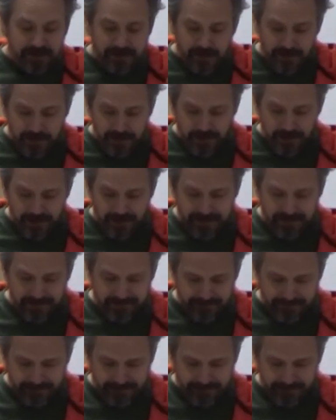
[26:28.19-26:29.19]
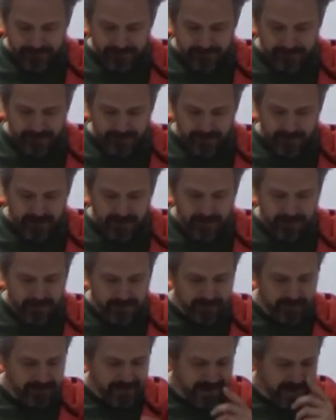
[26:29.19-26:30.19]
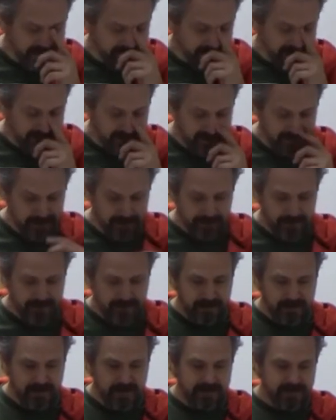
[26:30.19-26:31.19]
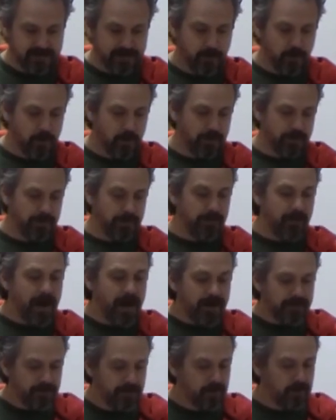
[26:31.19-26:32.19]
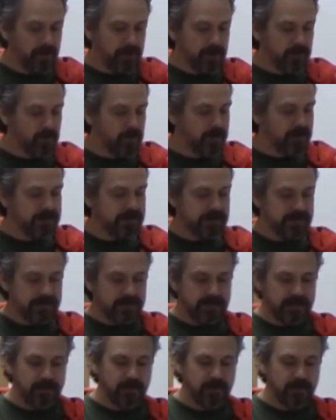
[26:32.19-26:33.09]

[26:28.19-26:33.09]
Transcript: Tertullian. The last theory, and it's more of a modern one, was